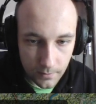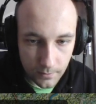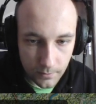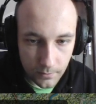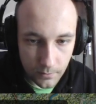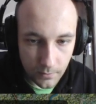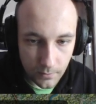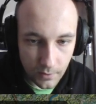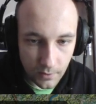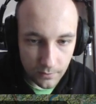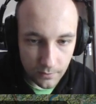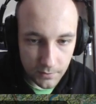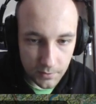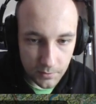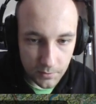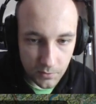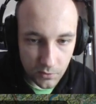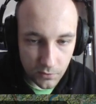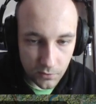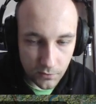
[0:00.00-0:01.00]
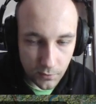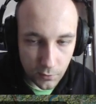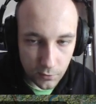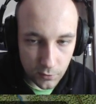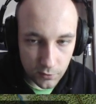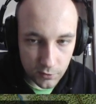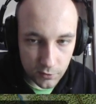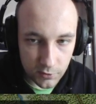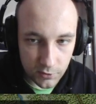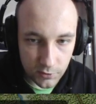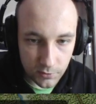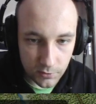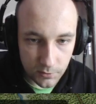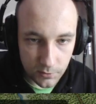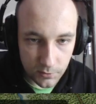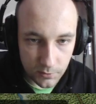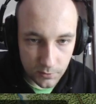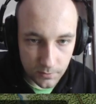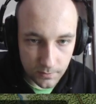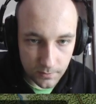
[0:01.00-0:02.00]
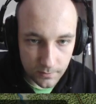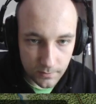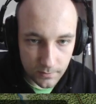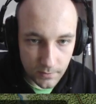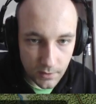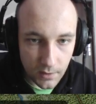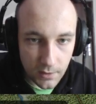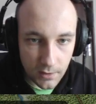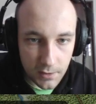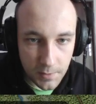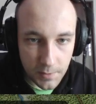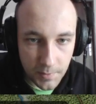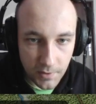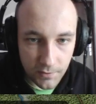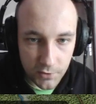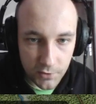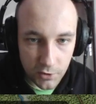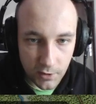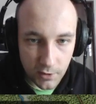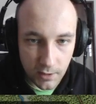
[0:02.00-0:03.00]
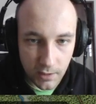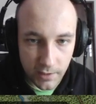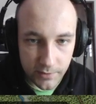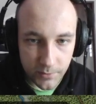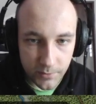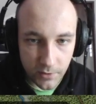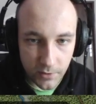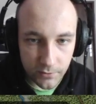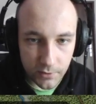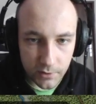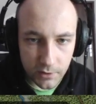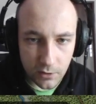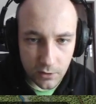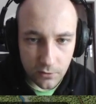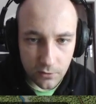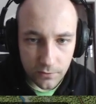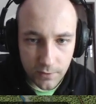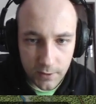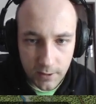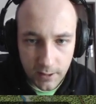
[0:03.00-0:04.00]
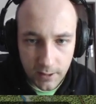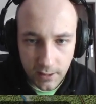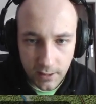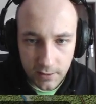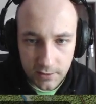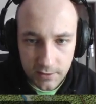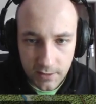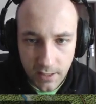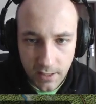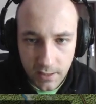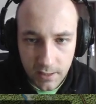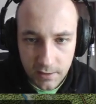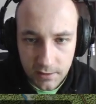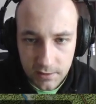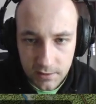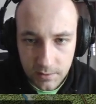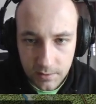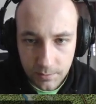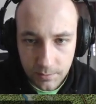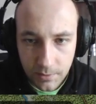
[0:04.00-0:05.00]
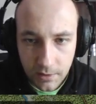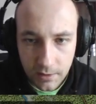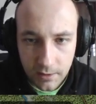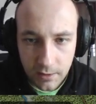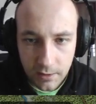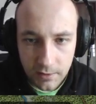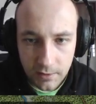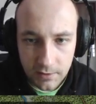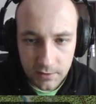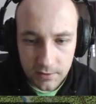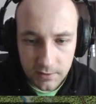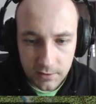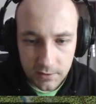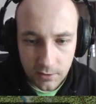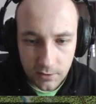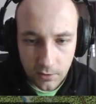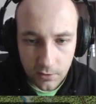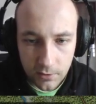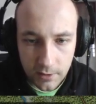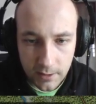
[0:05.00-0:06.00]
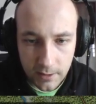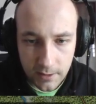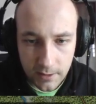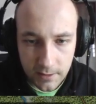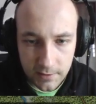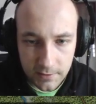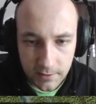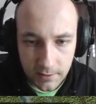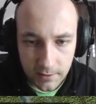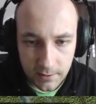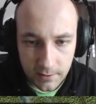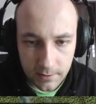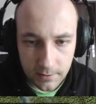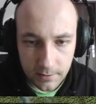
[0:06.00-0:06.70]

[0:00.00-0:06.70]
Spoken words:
And even more forts. The Provisional Army of the Confederate States begins organizing.